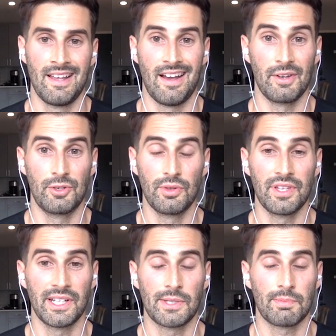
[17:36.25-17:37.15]
I do
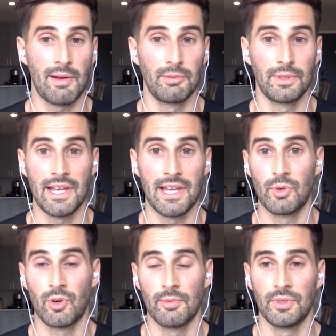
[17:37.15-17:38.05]
think it's probably
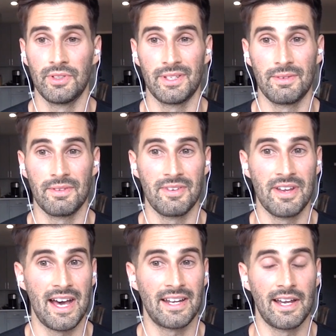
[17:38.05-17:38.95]
abnormal and
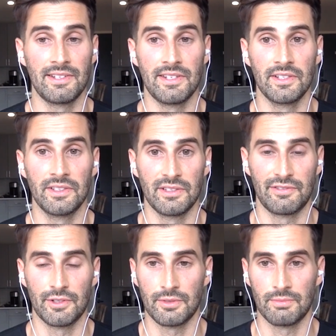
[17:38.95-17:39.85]
not ideal if
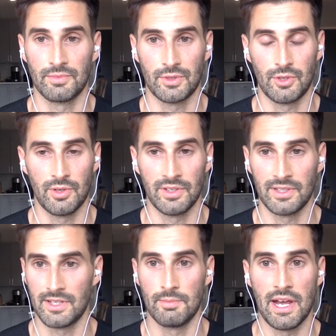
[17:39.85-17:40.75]
you're going
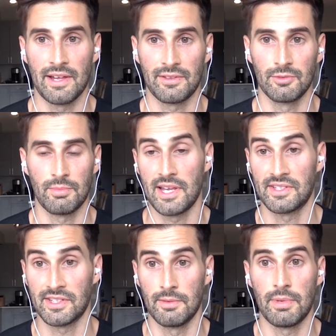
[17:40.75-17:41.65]
to the bathroom and
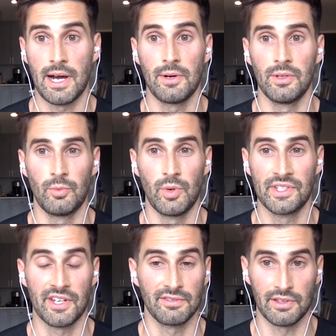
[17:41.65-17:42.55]
passing a bowel
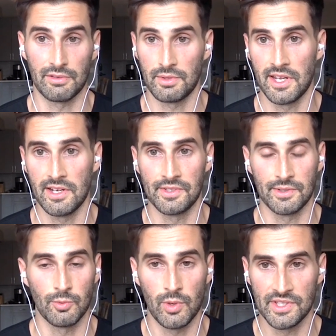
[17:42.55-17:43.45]
once every 3 days or
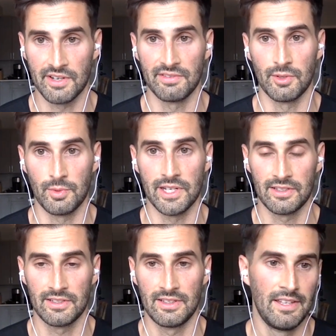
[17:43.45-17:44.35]
once every week.
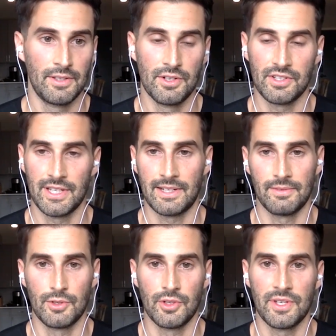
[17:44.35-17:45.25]
There's
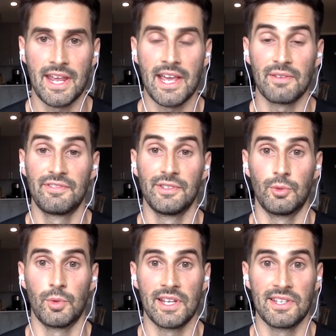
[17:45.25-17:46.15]
only a handful
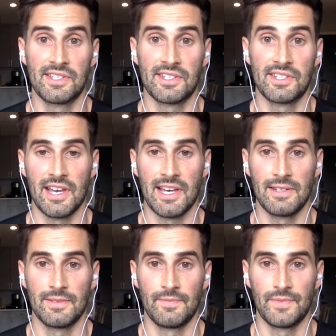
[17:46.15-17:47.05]
of ways
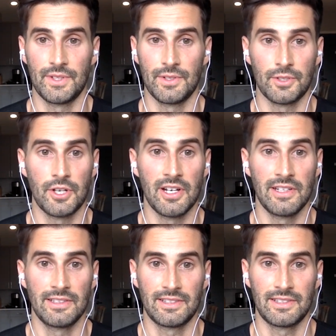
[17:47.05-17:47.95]
that your
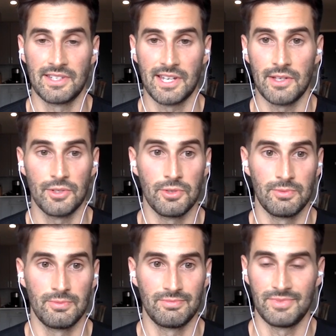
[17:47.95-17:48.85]
gut can tell you,
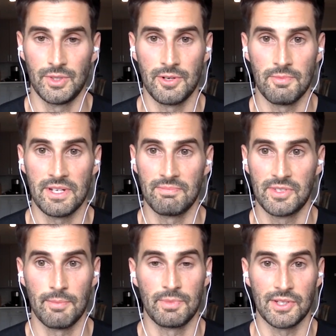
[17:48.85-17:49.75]

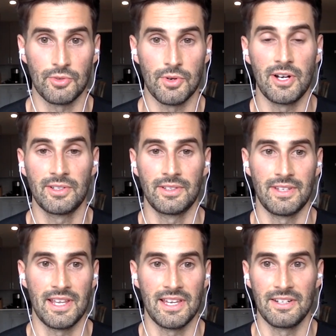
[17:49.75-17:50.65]
something's wrong,
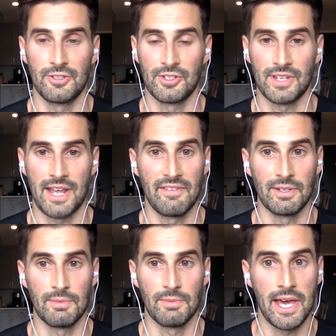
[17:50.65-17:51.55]
and just
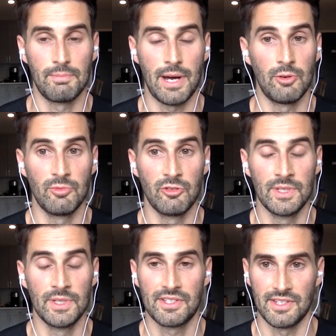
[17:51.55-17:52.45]
having bad bowel
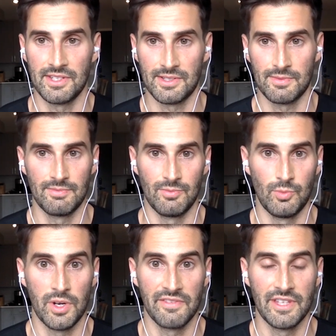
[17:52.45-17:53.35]
movements is
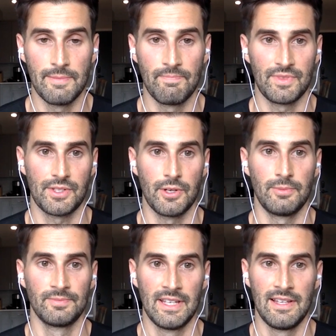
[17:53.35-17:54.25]
one of them. So
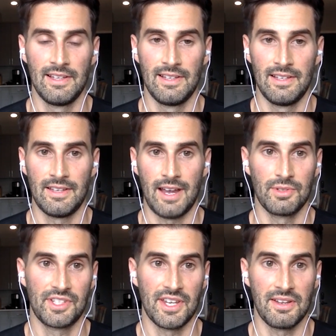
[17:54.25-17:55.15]
I would
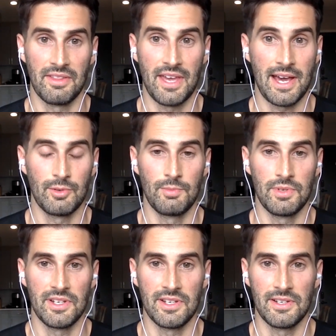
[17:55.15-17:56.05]
say that would
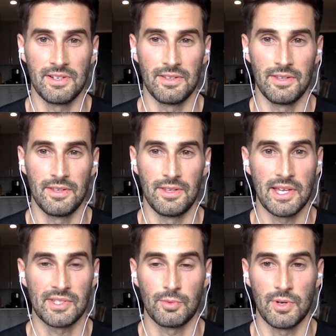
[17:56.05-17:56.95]
be the
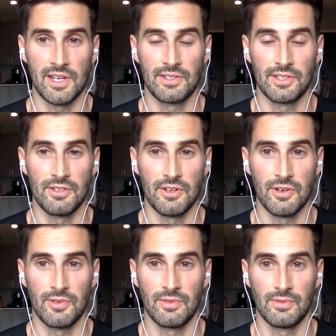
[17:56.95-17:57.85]
best way to
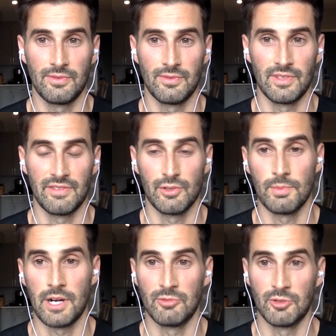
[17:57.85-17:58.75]
know if your
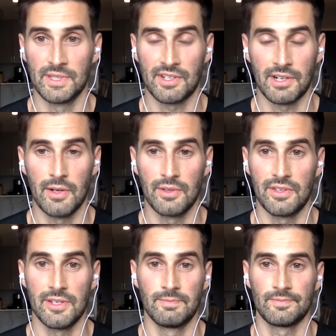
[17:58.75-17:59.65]
bowel movements are healthy.